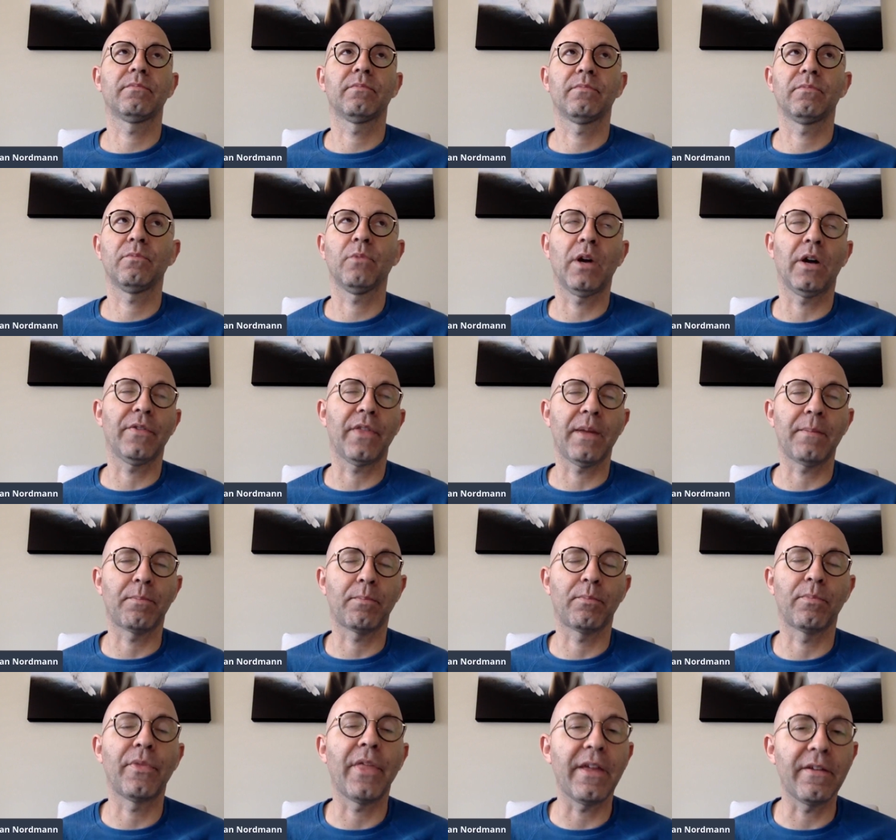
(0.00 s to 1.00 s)
well,
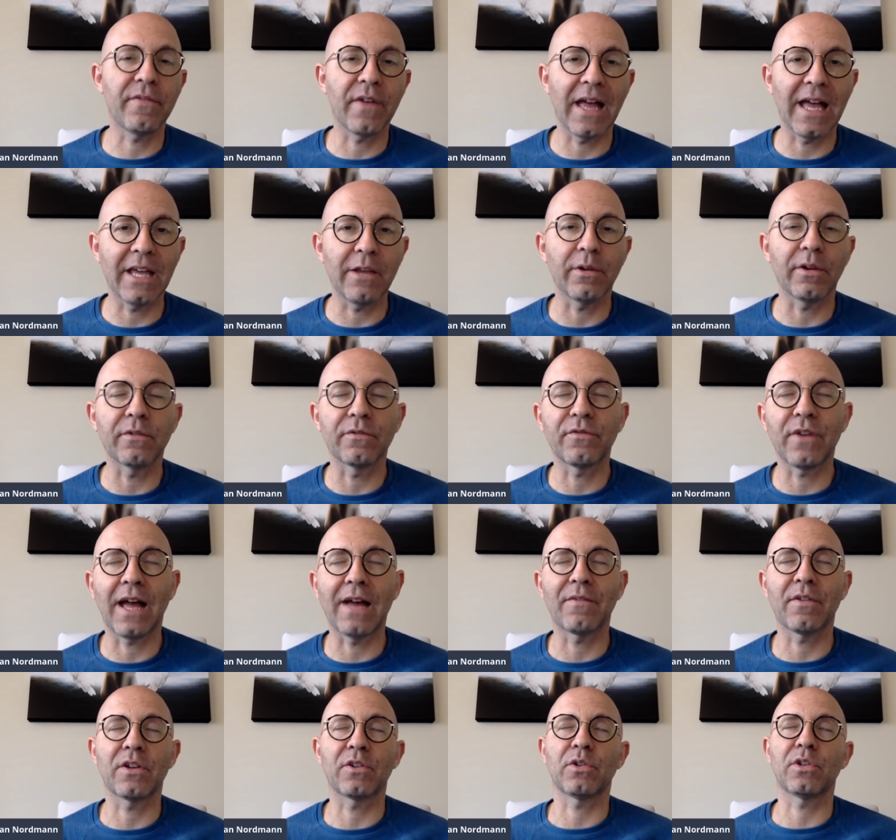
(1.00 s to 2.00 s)
they value it
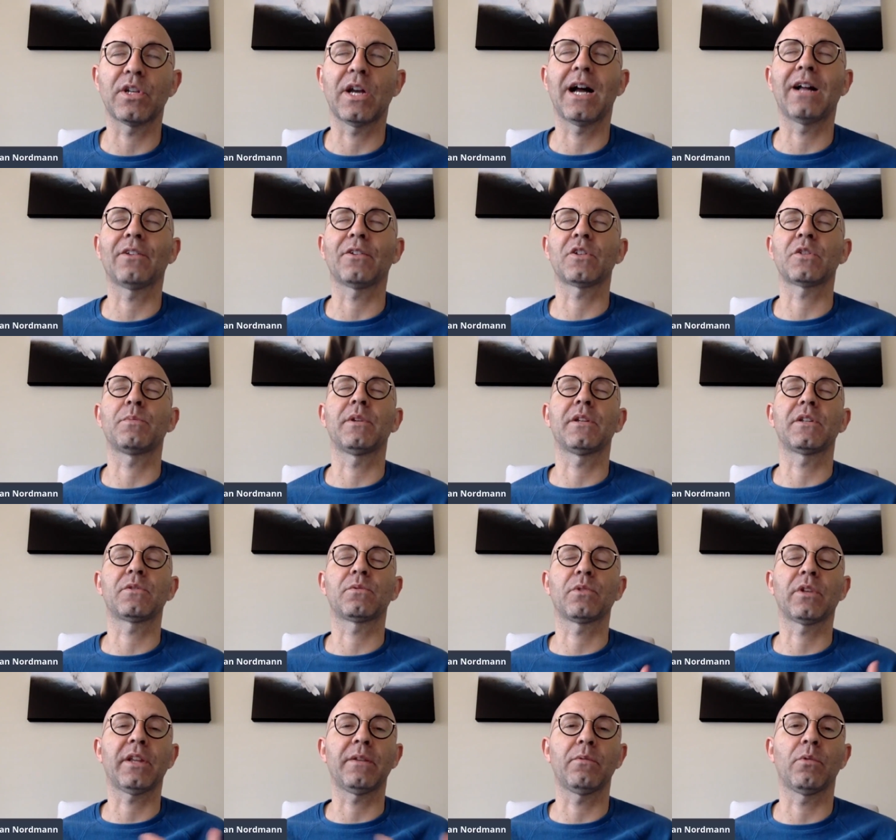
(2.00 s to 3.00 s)
at $500, but it's
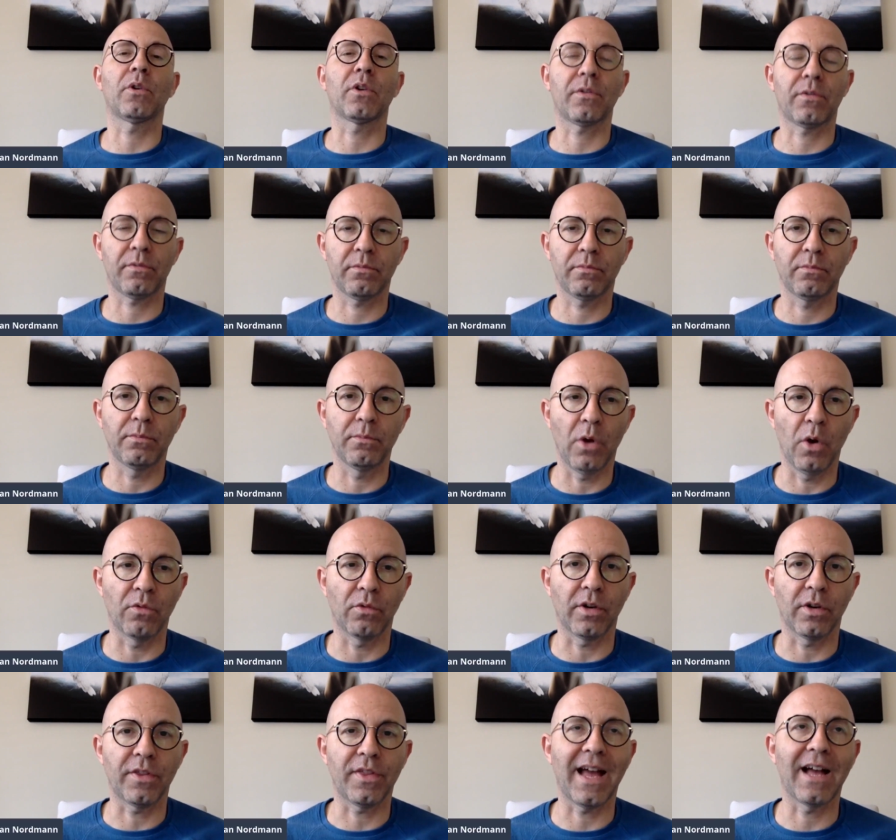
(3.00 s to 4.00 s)
really worth
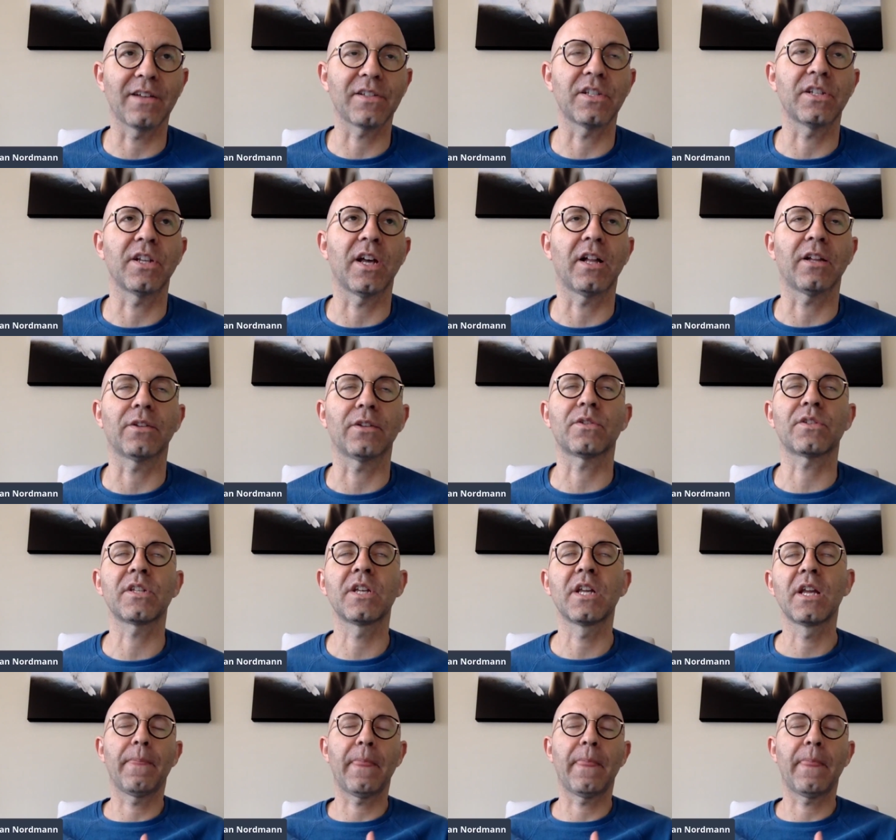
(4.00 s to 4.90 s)
over $1,000.